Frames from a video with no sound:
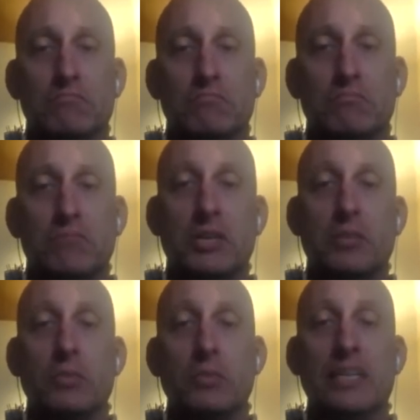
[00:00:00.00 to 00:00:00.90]
we
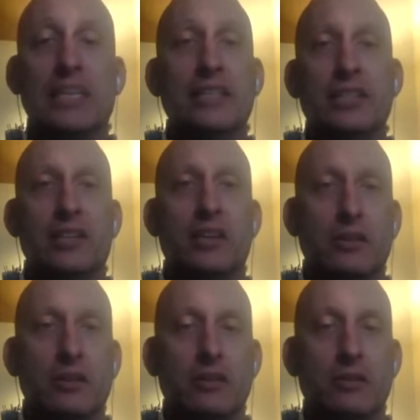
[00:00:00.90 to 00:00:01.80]
don't need to,
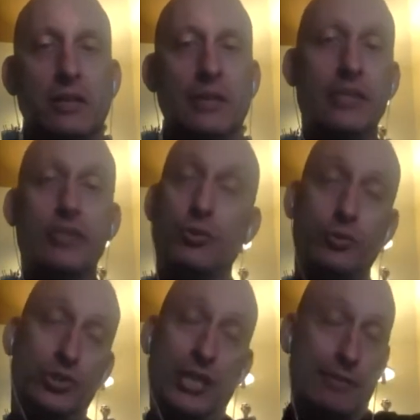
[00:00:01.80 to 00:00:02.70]
unless you
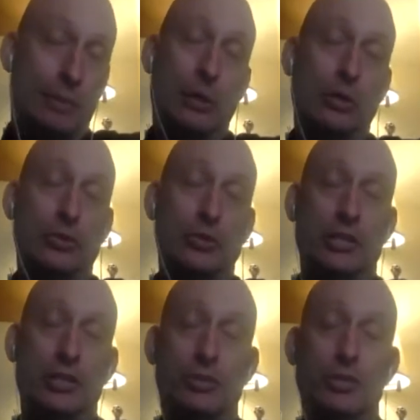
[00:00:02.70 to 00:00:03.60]
just have a personal
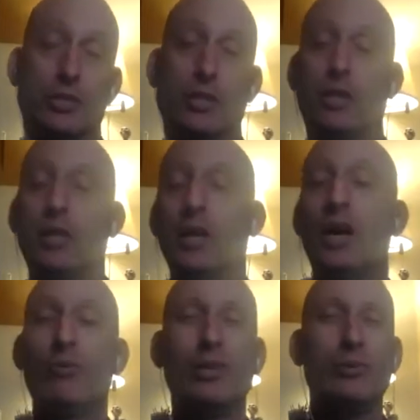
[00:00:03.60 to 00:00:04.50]
interest in it,
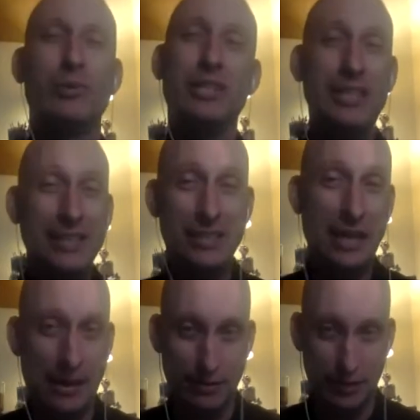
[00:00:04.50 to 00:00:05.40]
we don't need to
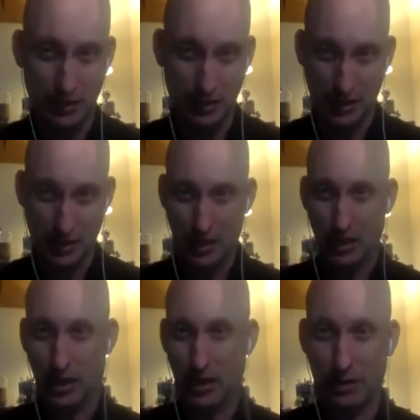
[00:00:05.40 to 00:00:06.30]
have it
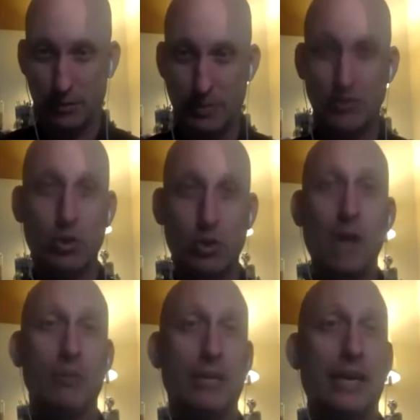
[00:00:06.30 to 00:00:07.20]
be so
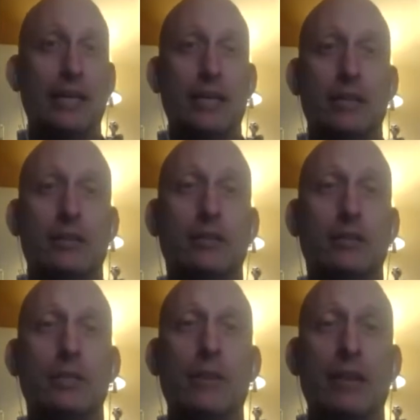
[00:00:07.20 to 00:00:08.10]
complicated
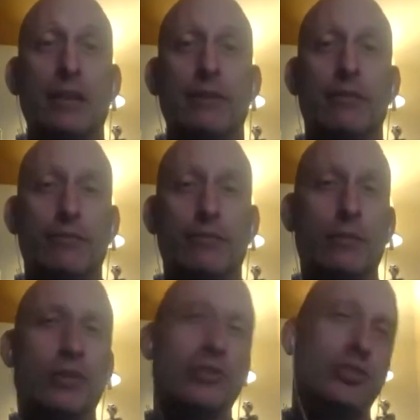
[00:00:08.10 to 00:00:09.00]
to benefit from
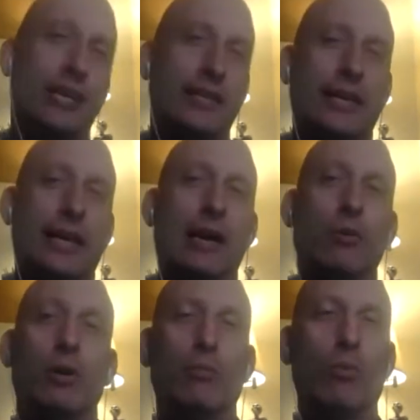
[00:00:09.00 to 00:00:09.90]
understanding how
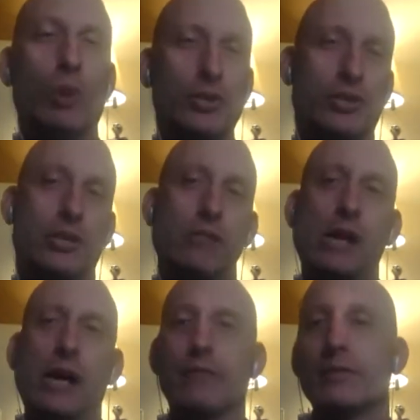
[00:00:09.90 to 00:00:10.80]
it works in our
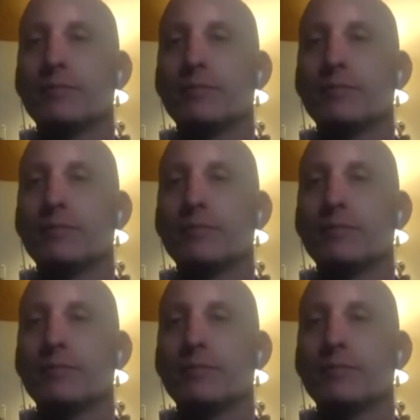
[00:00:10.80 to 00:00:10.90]
lives.